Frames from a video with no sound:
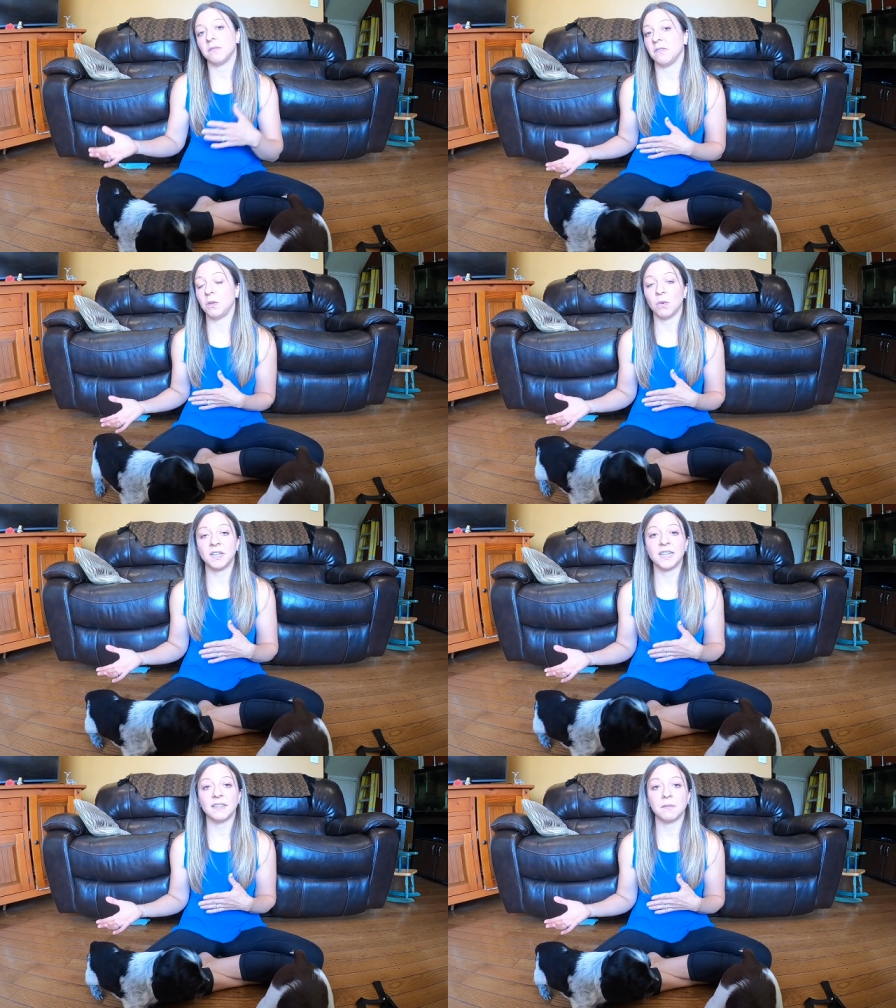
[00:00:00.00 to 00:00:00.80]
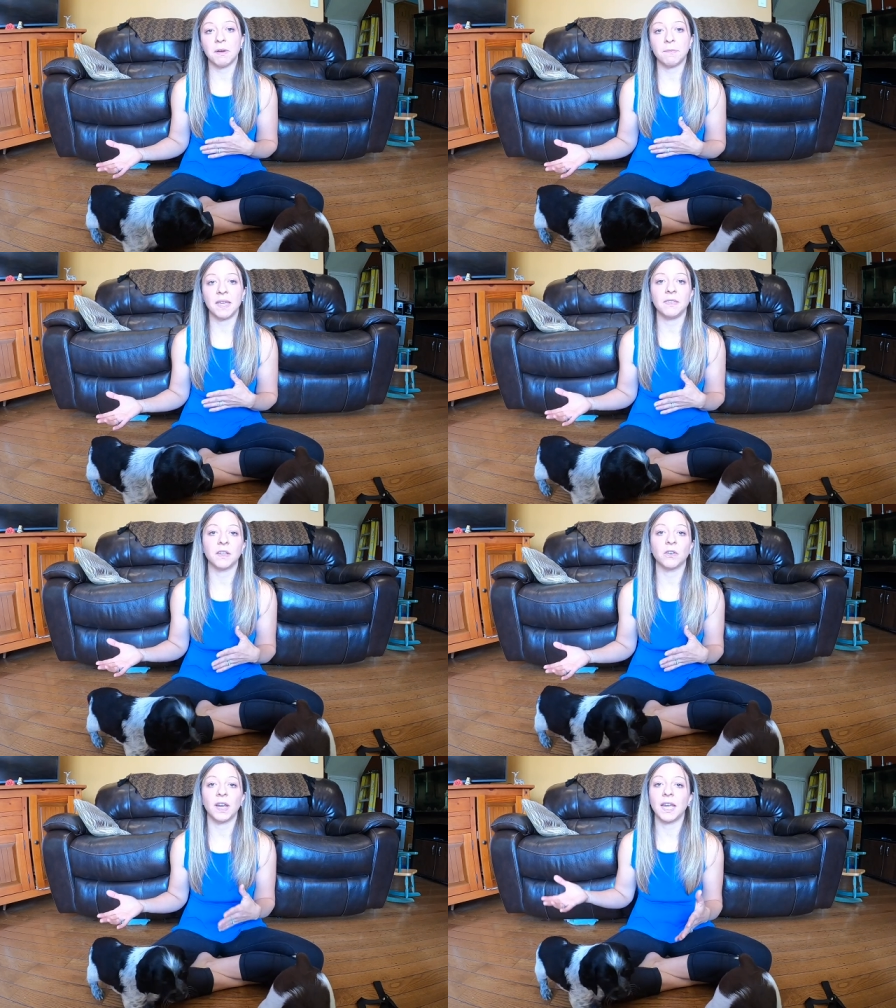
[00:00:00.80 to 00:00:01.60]
if you want to take the puppy in
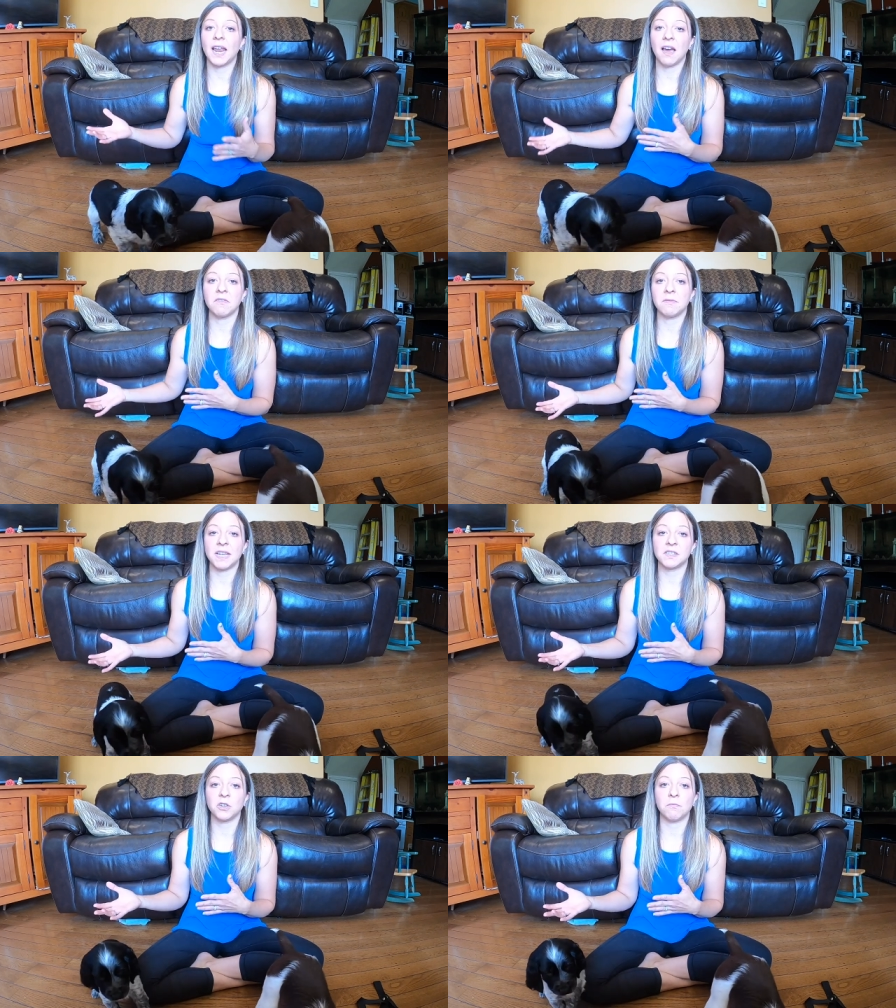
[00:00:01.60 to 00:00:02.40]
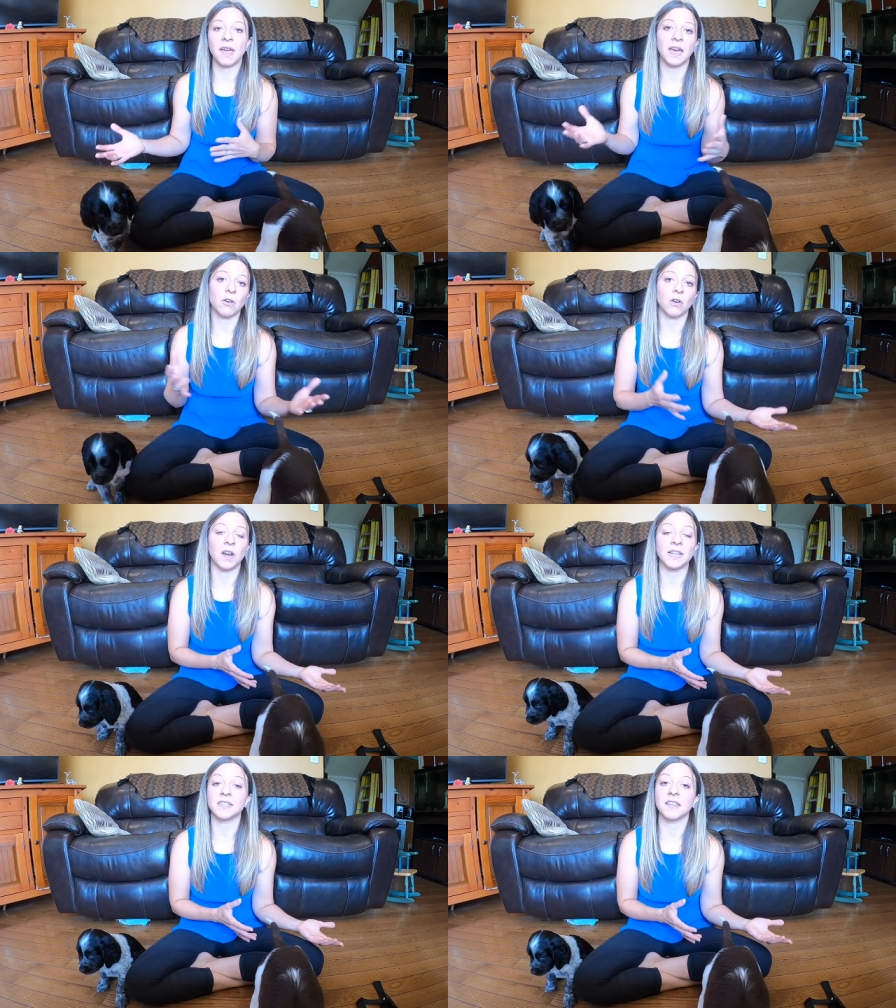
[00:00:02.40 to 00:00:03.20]
the crate and have them next to your bed or
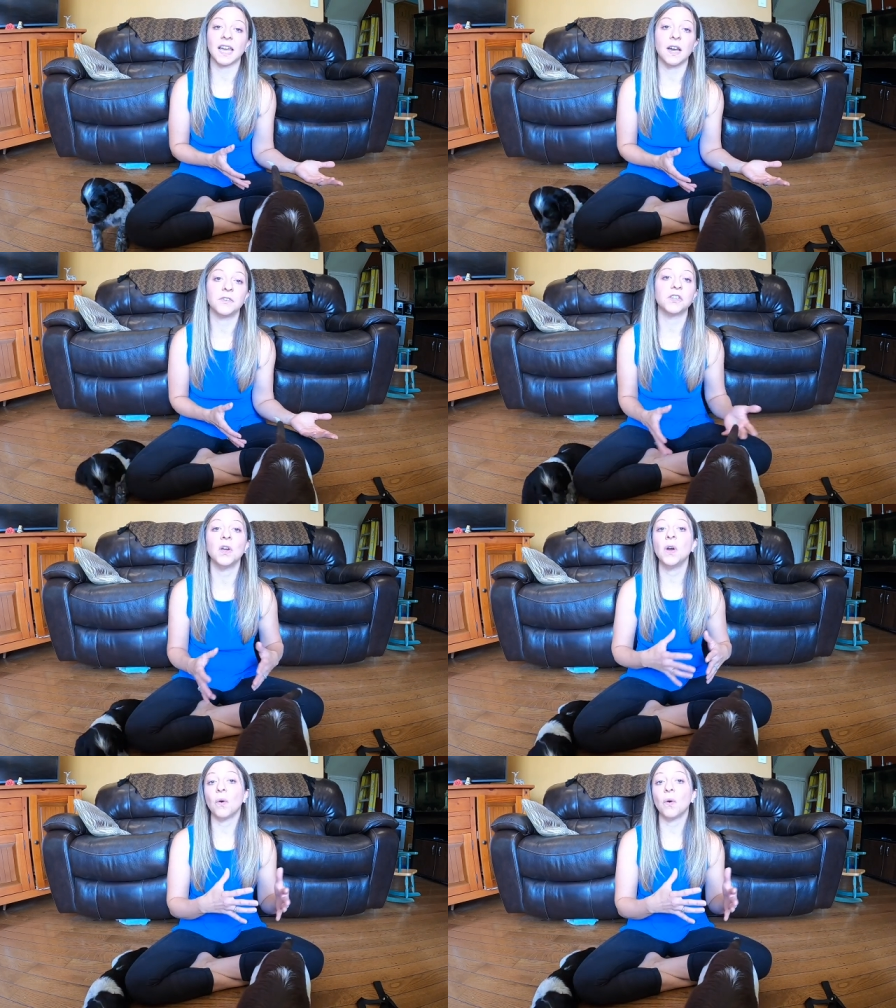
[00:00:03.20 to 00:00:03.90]
next to the couch,